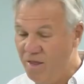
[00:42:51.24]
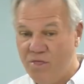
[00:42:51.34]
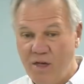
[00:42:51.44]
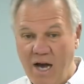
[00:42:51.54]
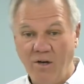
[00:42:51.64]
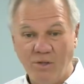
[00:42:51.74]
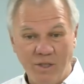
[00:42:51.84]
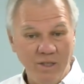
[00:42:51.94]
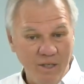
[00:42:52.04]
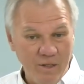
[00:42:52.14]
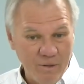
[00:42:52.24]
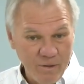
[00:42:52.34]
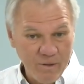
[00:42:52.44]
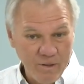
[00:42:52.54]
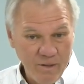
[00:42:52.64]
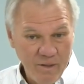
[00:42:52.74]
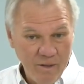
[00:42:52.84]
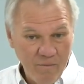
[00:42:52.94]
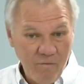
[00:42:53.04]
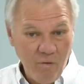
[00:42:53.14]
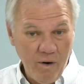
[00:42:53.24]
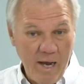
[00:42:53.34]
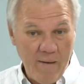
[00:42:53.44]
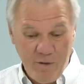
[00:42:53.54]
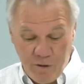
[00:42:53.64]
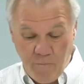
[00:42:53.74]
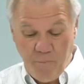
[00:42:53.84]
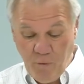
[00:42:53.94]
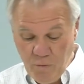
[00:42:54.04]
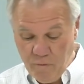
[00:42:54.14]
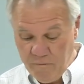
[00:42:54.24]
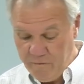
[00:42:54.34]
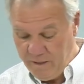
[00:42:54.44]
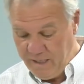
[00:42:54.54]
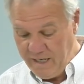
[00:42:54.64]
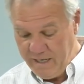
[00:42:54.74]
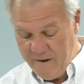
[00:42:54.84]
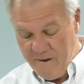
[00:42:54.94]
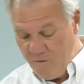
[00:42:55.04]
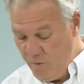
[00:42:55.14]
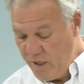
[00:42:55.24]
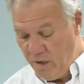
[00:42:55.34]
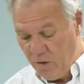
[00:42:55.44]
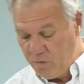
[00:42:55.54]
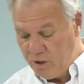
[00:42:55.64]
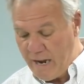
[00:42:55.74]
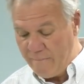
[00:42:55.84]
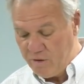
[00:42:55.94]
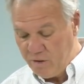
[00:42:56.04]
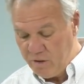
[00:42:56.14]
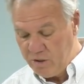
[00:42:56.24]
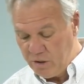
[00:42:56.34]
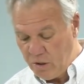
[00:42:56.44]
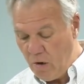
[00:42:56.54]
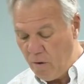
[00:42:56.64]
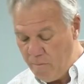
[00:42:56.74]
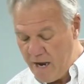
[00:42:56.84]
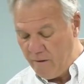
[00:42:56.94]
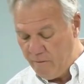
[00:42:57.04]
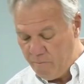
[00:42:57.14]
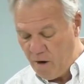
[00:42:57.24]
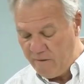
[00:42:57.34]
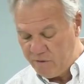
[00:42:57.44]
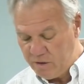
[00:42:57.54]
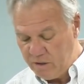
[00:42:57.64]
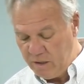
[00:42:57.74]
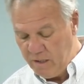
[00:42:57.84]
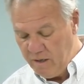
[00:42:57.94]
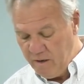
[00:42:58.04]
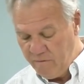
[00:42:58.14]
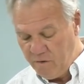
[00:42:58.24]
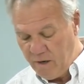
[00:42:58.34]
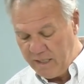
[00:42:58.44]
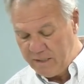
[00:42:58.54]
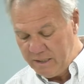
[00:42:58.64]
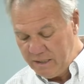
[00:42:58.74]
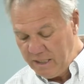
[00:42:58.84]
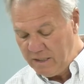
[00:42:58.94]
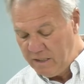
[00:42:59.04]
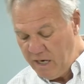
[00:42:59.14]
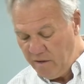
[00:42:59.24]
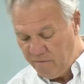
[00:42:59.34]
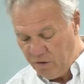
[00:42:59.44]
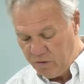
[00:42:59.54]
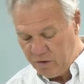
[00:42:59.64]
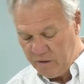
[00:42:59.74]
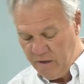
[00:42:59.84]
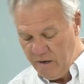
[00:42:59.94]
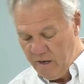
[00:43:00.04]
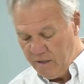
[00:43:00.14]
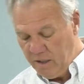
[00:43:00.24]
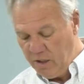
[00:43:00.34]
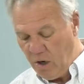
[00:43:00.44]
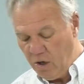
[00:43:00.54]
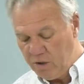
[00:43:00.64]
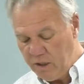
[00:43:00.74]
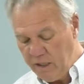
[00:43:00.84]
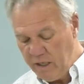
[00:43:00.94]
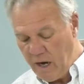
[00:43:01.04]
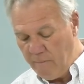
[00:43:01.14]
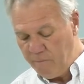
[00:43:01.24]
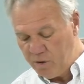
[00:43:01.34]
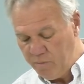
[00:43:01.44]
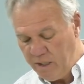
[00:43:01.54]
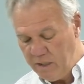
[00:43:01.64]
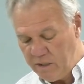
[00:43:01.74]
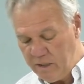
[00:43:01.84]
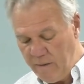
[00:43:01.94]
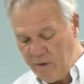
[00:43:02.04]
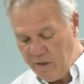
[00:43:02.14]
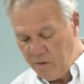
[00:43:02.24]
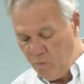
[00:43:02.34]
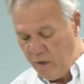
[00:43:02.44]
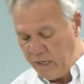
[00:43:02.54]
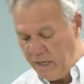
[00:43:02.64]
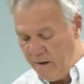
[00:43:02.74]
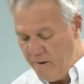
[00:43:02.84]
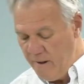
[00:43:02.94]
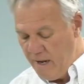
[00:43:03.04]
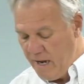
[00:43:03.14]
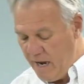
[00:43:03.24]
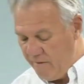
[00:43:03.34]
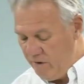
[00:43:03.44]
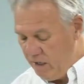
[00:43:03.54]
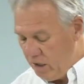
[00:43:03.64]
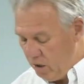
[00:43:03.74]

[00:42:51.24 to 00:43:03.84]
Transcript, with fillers: A thousand years before it happened to prove. Again, read the whole chapter because it's all about the prophecies of Christ. The 16th verse The dogs encompass me, the assembly of the wicked have